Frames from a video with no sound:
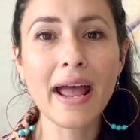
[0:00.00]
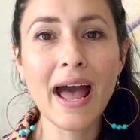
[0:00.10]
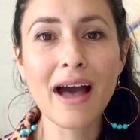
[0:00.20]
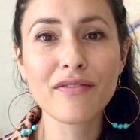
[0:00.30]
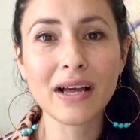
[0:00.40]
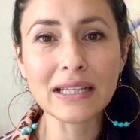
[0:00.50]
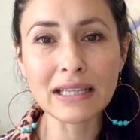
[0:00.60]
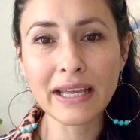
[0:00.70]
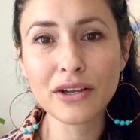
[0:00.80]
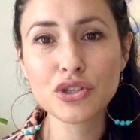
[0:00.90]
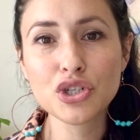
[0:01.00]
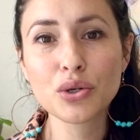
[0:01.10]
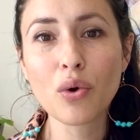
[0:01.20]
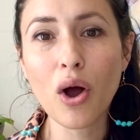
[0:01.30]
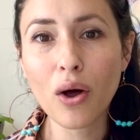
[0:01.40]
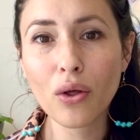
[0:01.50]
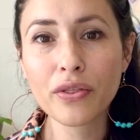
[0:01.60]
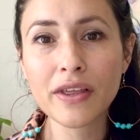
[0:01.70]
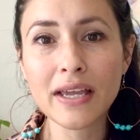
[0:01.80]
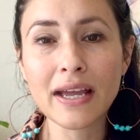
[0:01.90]
have a link to all
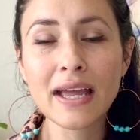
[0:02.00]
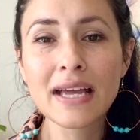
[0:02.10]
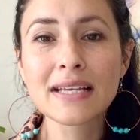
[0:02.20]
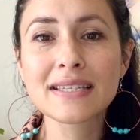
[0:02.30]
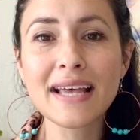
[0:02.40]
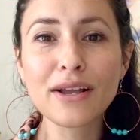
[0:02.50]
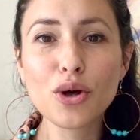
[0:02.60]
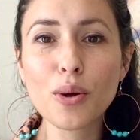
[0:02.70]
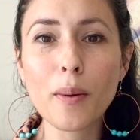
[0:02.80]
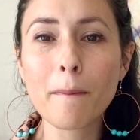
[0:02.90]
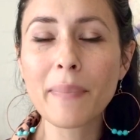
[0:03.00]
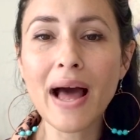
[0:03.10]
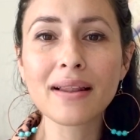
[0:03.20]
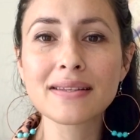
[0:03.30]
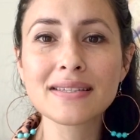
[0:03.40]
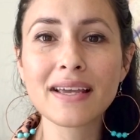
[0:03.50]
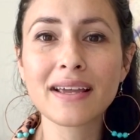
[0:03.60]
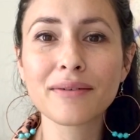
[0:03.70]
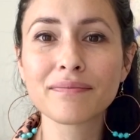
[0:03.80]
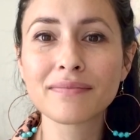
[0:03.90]
the cycle
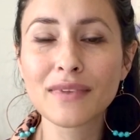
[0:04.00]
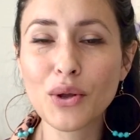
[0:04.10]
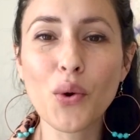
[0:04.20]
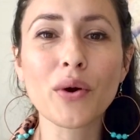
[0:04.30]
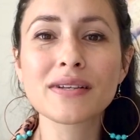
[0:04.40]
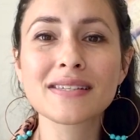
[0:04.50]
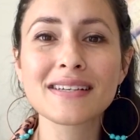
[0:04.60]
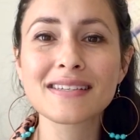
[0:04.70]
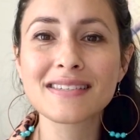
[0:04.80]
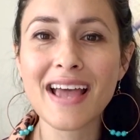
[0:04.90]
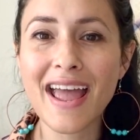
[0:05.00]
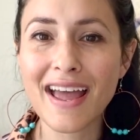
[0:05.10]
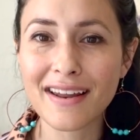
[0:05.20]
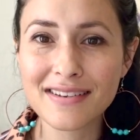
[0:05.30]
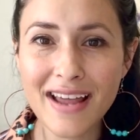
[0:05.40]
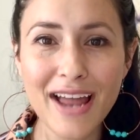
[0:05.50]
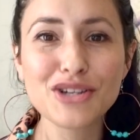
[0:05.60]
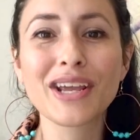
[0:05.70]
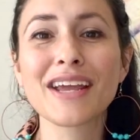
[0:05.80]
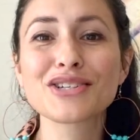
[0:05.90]
balancing courses and
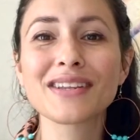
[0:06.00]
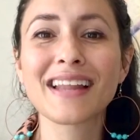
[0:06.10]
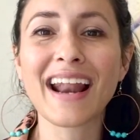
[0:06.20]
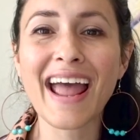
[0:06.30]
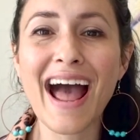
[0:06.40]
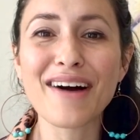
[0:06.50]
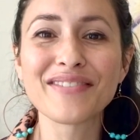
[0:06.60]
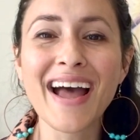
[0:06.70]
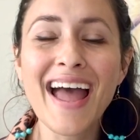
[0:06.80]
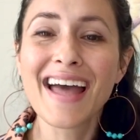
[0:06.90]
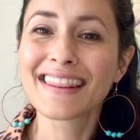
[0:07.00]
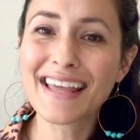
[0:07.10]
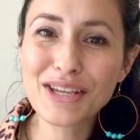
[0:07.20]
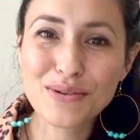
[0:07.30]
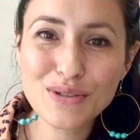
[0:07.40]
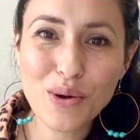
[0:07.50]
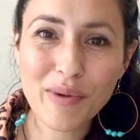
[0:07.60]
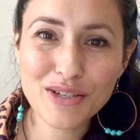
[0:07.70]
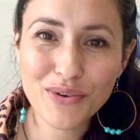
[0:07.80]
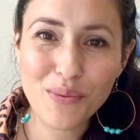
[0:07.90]
education that I have. Thank you so
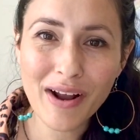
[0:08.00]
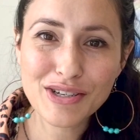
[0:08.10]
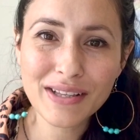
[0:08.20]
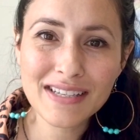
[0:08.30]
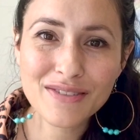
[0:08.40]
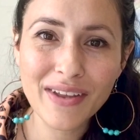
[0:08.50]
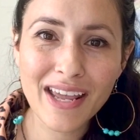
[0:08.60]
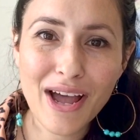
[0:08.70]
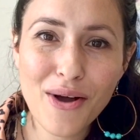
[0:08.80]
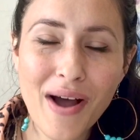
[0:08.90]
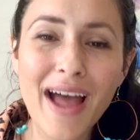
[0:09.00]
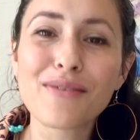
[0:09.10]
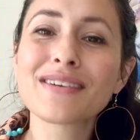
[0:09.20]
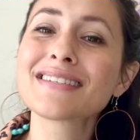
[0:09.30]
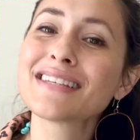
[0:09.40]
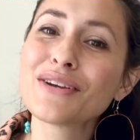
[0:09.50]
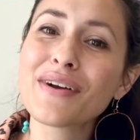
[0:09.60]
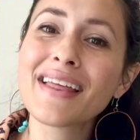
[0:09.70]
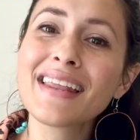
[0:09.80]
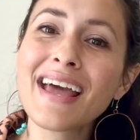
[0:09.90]
much for watching this video. I will see you
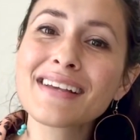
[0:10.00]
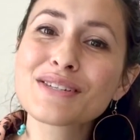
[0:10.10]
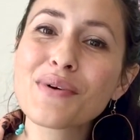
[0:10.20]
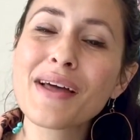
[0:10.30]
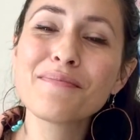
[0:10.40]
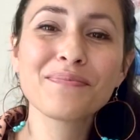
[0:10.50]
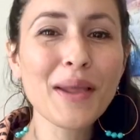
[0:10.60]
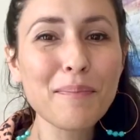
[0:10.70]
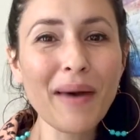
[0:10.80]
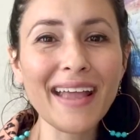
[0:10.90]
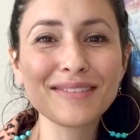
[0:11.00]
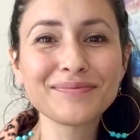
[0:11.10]
in the next one. Bye.